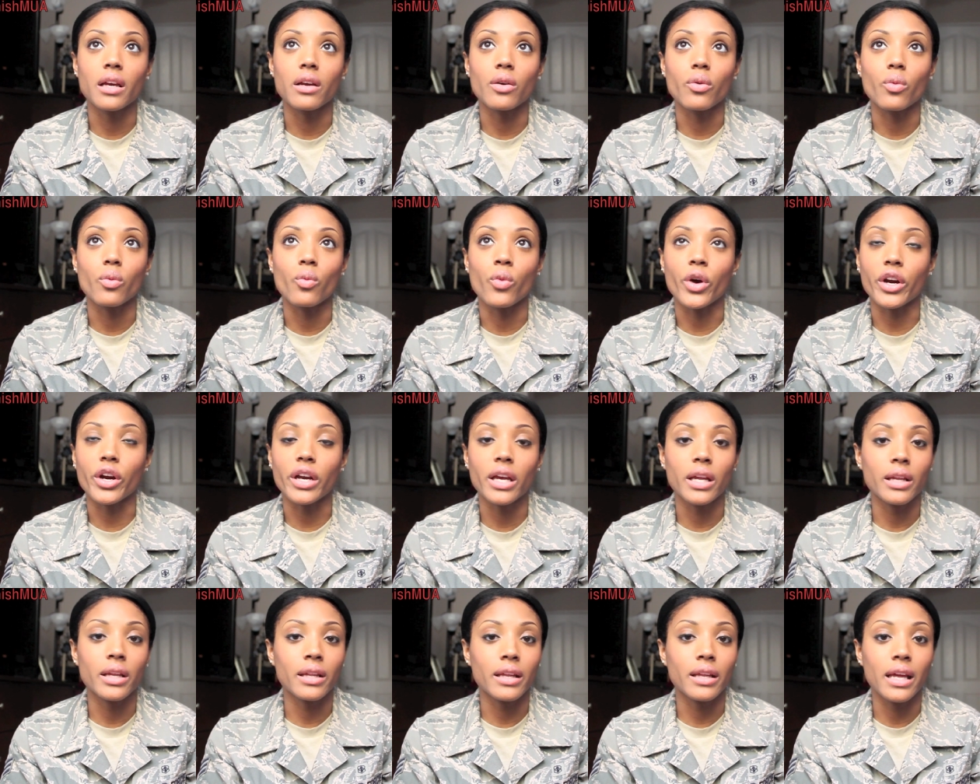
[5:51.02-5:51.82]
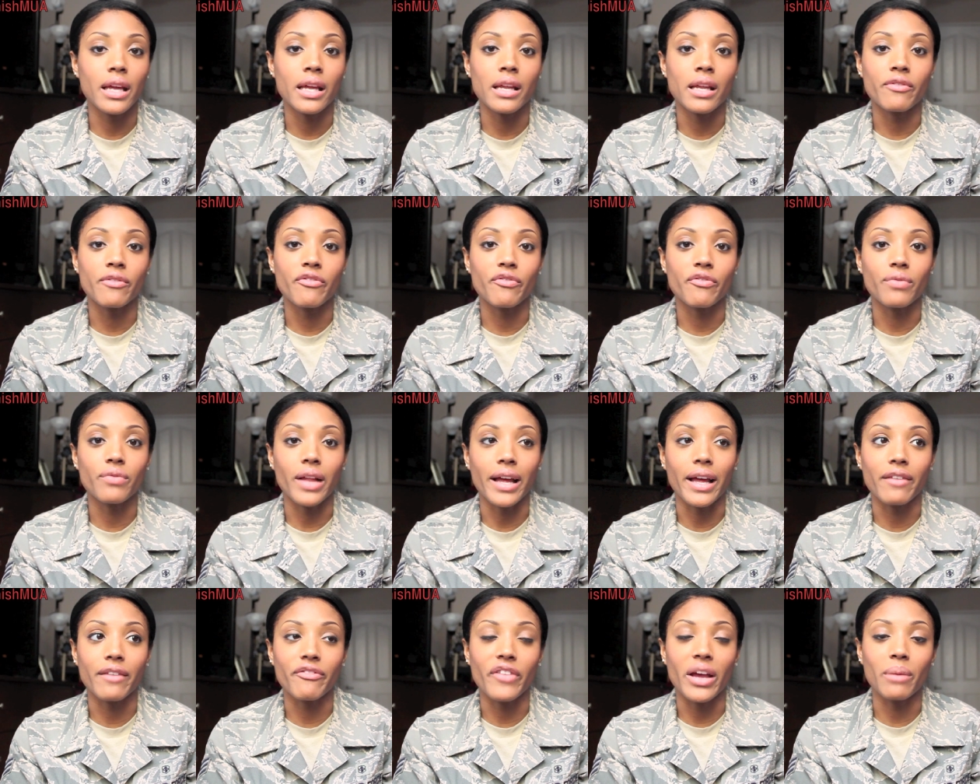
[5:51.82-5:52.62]
Working in
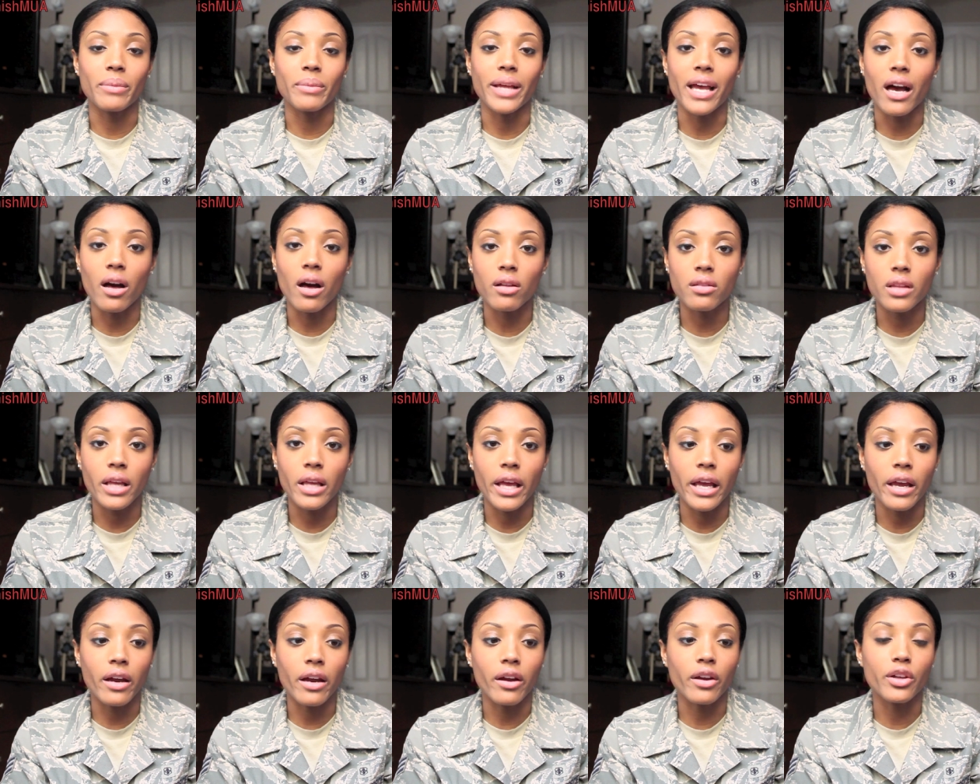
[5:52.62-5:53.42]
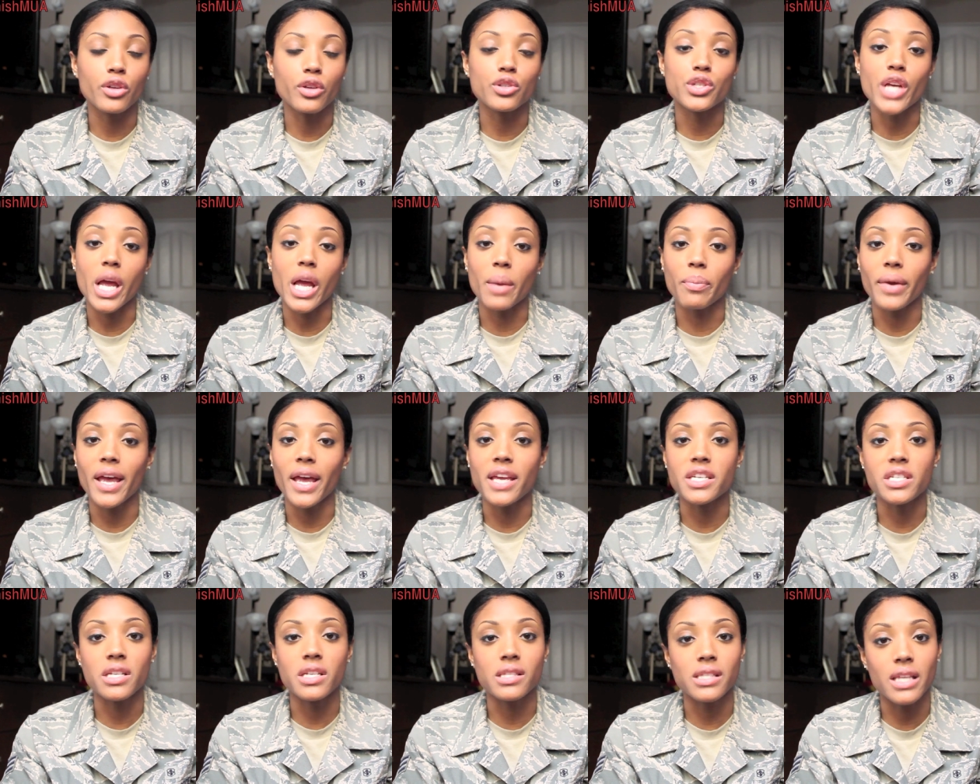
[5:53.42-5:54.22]
like family health care, you check
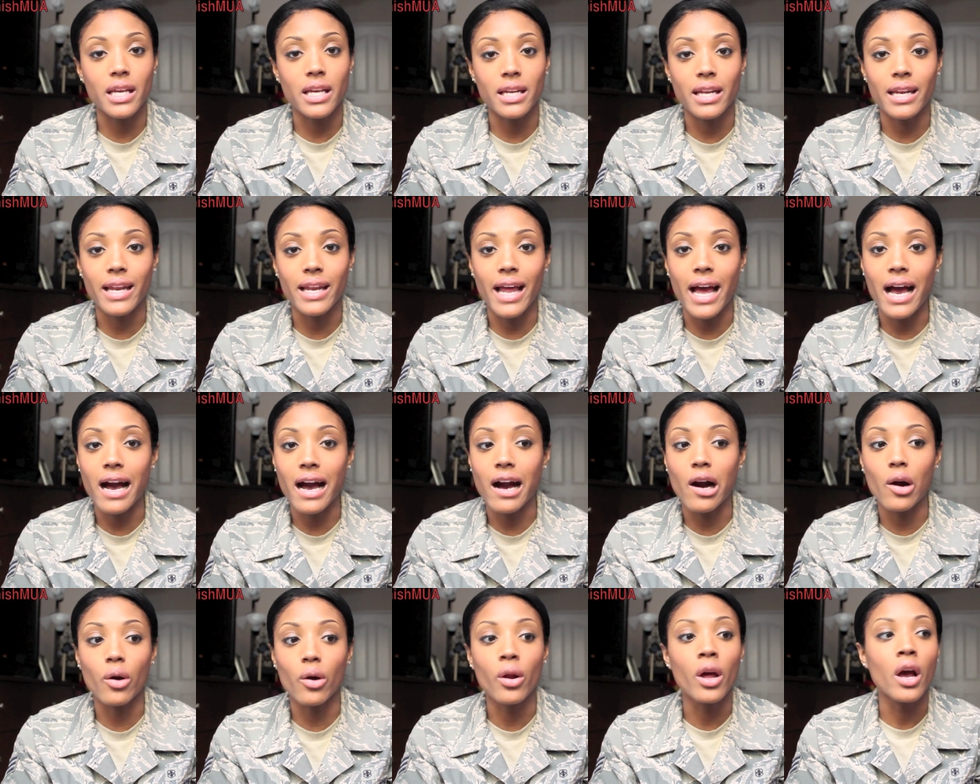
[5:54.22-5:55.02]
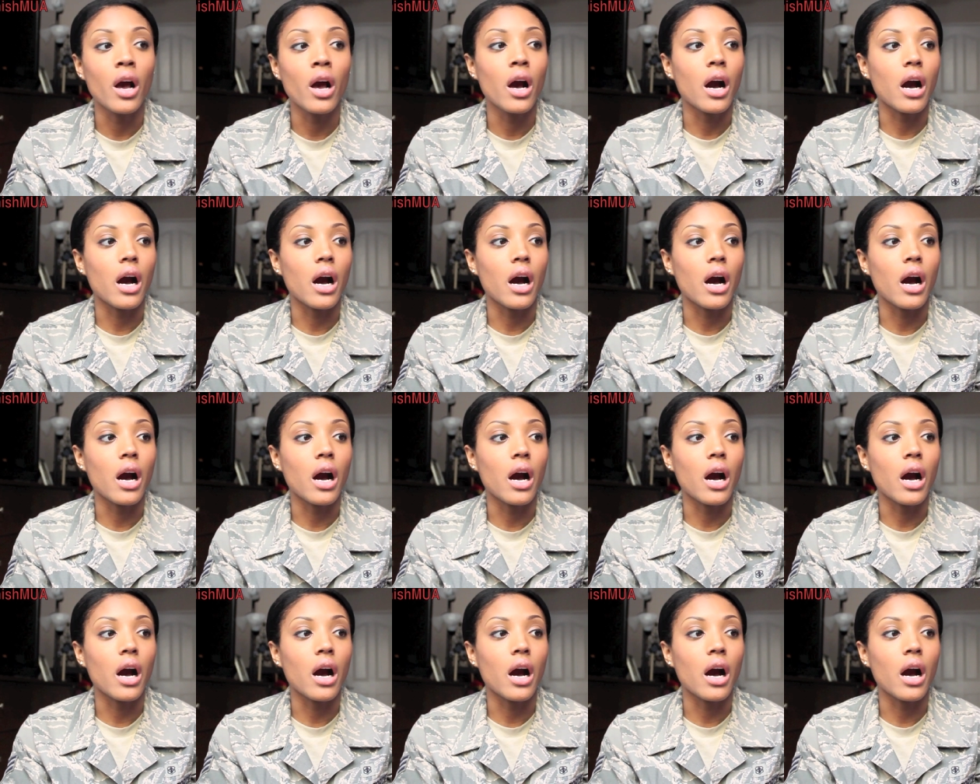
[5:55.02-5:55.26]
patients in and out.